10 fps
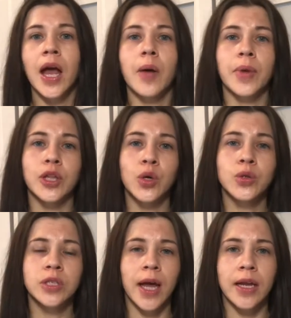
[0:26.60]
But
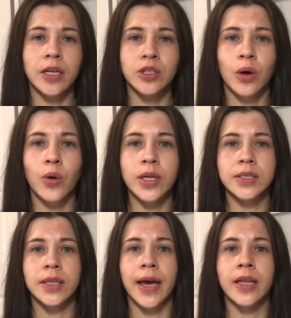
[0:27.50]
those kind of toys
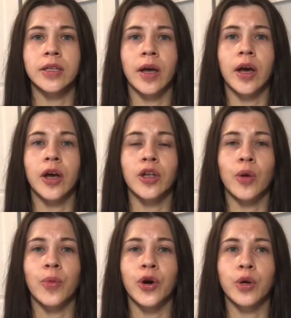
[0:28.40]
that your
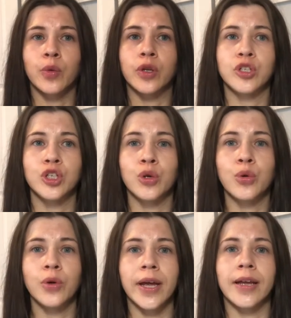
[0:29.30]
bird will
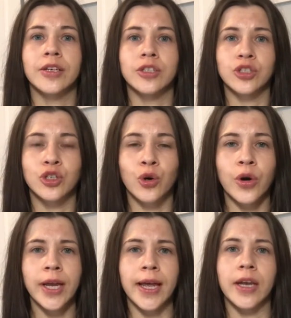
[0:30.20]
chew and destroy
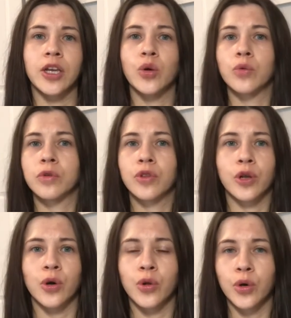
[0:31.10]
and you will
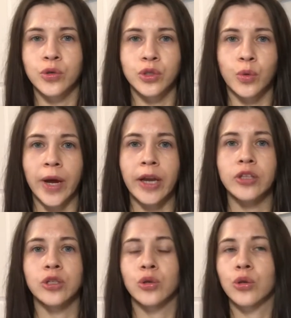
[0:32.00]
throw those away.
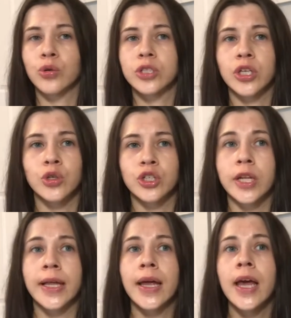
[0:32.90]
So those are
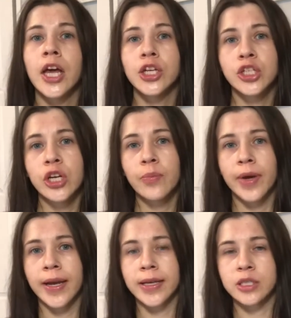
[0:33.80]
usually cheap
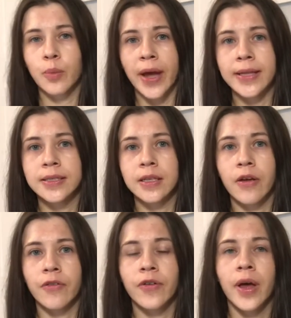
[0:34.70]
and
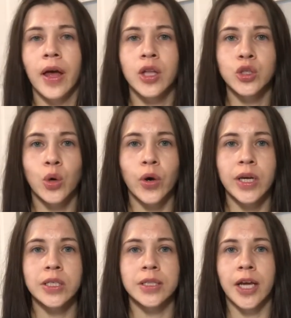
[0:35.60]
expensive
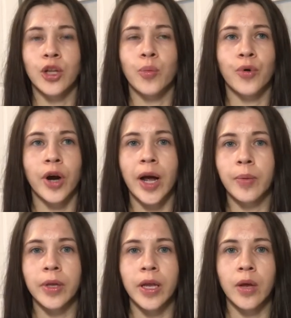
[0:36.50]
toys that you
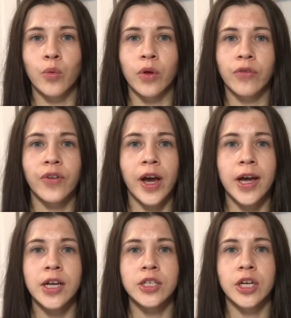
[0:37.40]
probably will
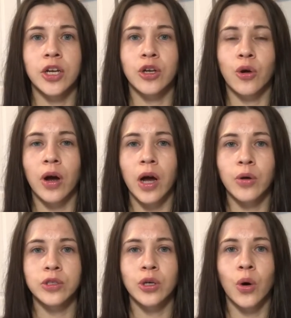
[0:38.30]
find in your
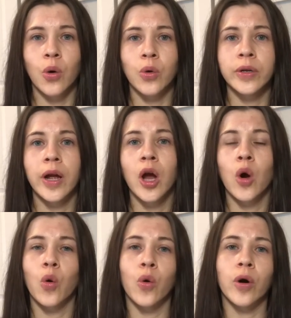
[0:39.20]
household
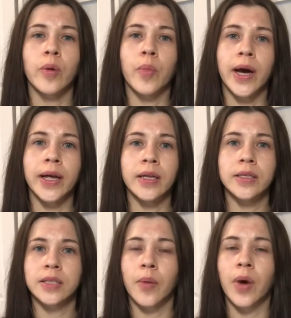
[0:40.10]
or buy
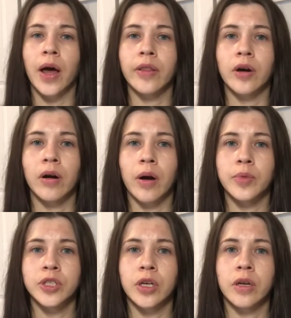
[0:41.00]
some other
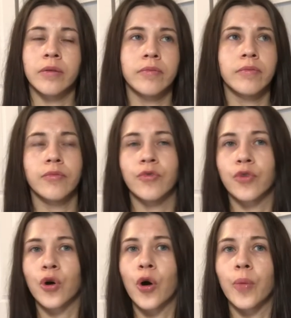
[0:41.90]
option
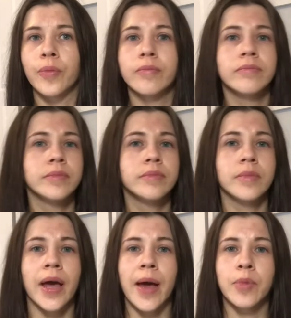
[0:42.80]
from
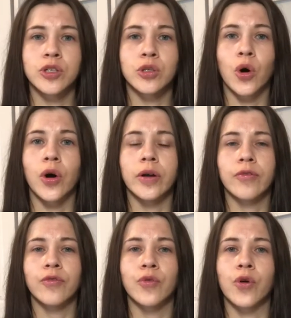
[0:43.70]
Amazon
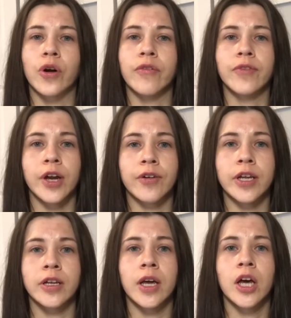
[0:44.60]
for
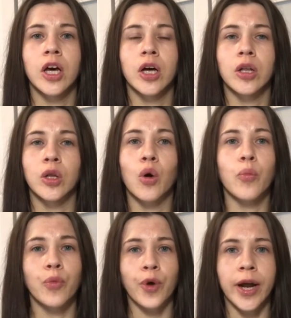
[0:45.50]
very low
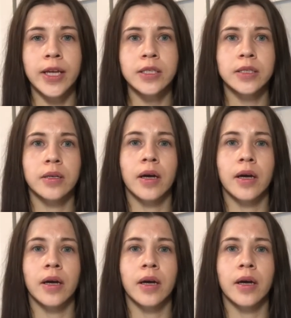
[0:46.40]
price.